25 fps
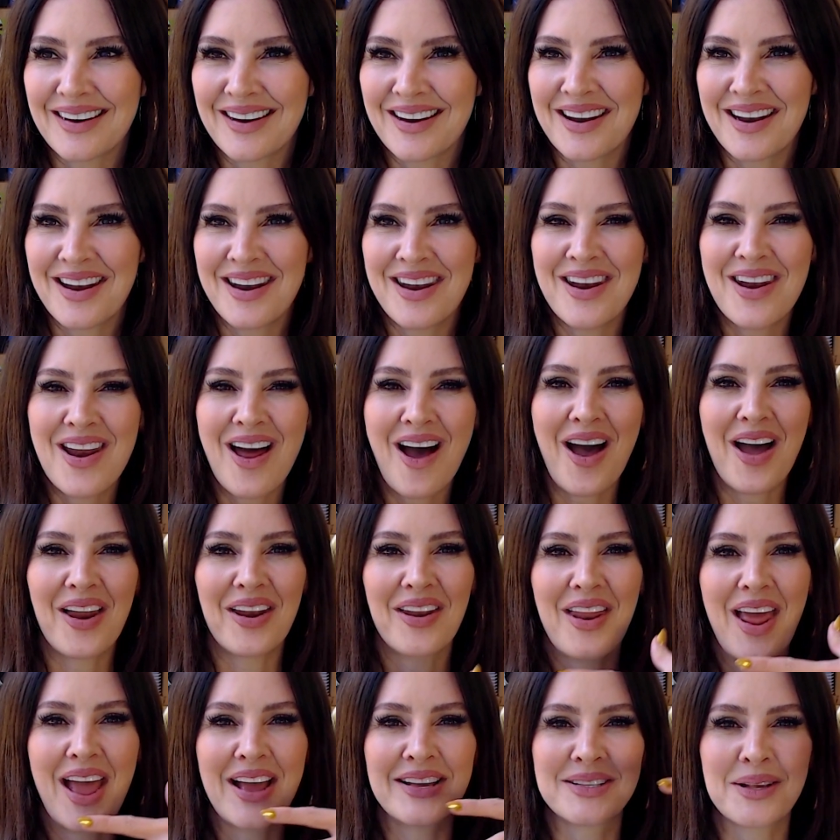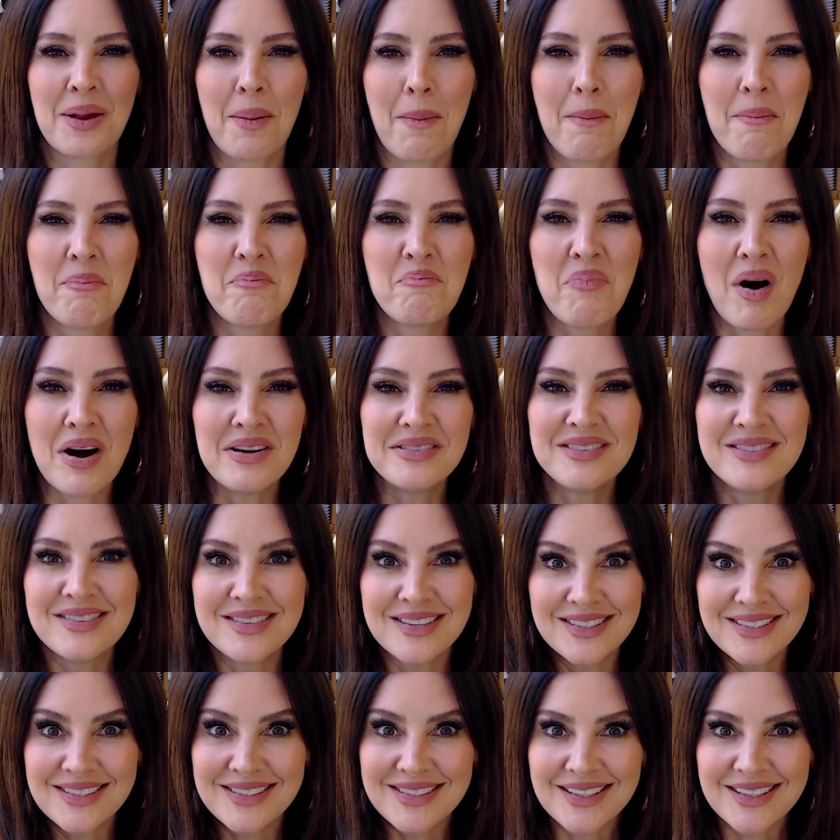not as
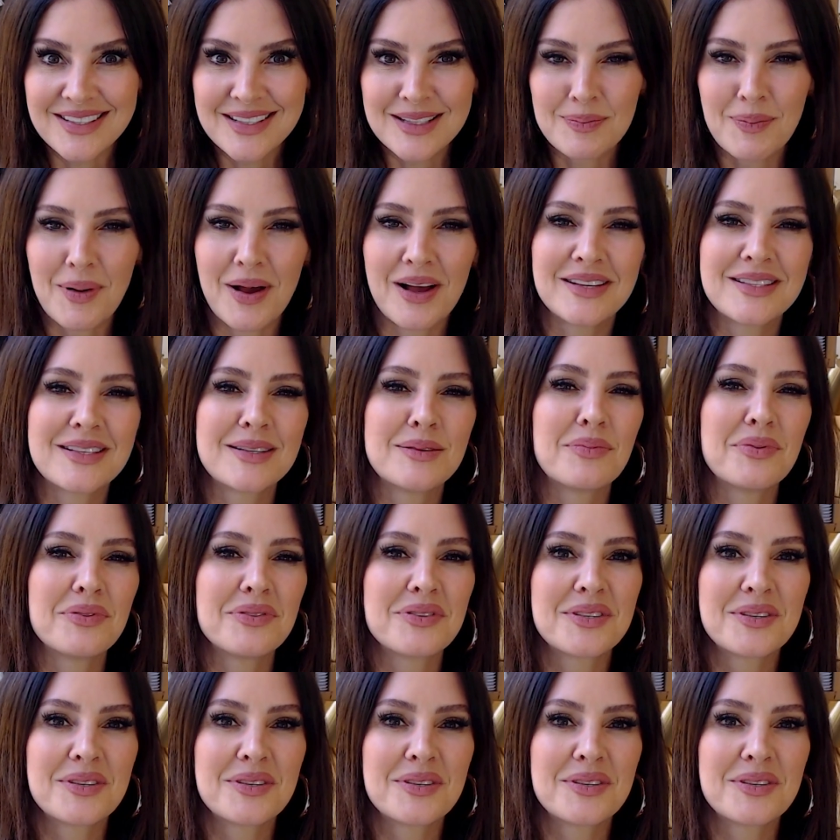abundant as possible.